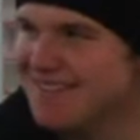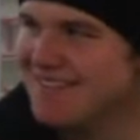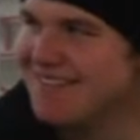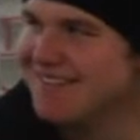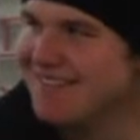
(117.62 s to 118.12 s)

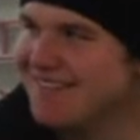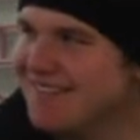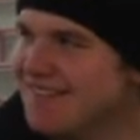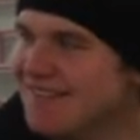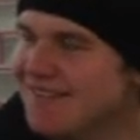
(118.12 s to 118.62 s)

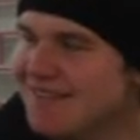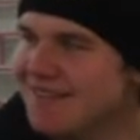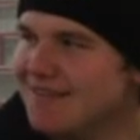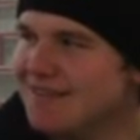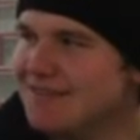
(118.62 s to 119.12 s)

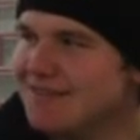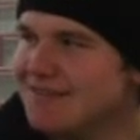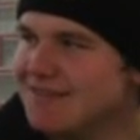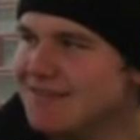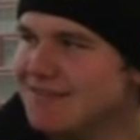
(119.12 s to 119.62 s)

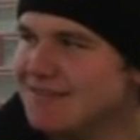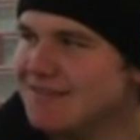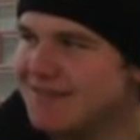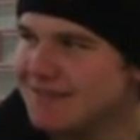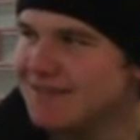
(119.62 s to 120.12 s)

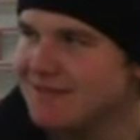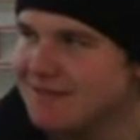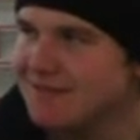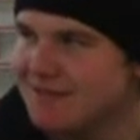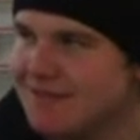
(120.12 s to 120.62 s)

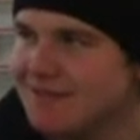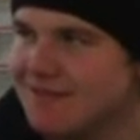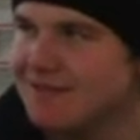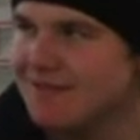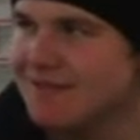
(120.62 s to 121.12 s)

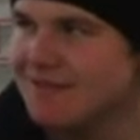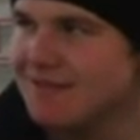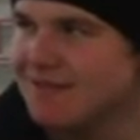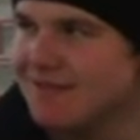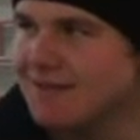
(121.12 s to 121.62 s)

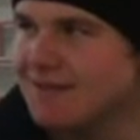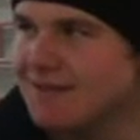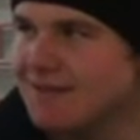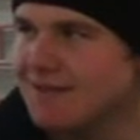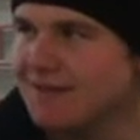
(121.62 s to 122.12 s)

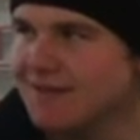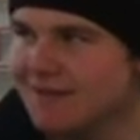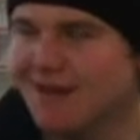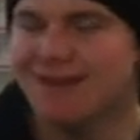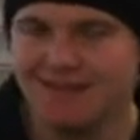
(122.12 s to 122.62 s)
This person isn't speaking.